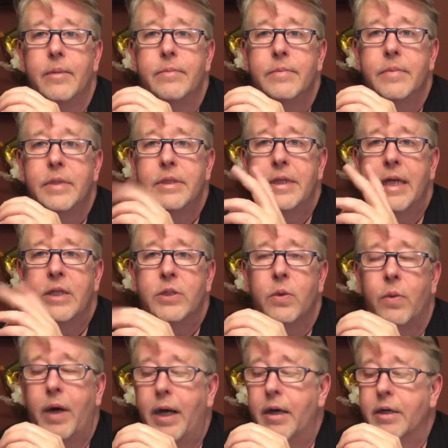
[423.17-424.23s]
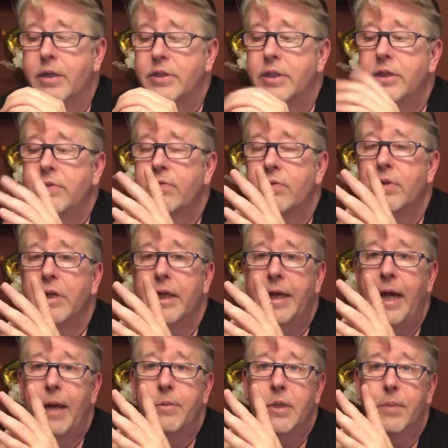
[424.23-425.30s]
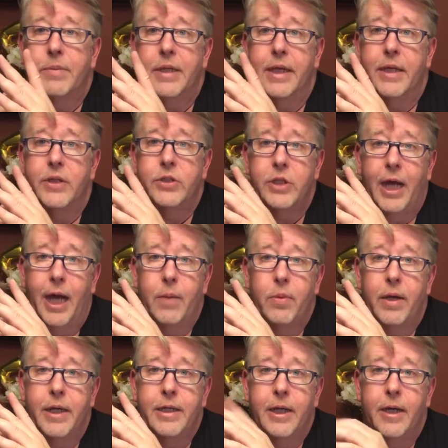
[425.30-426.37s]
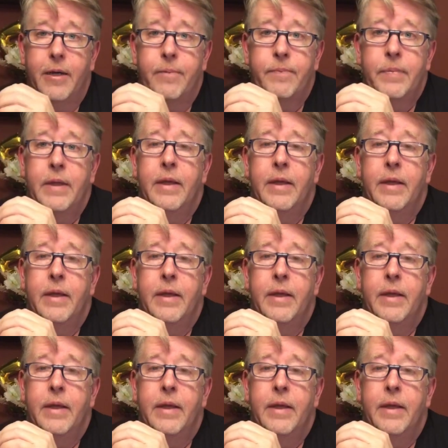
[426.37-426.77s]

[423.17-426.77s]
it takes a while because she's really amped up to get a job right now.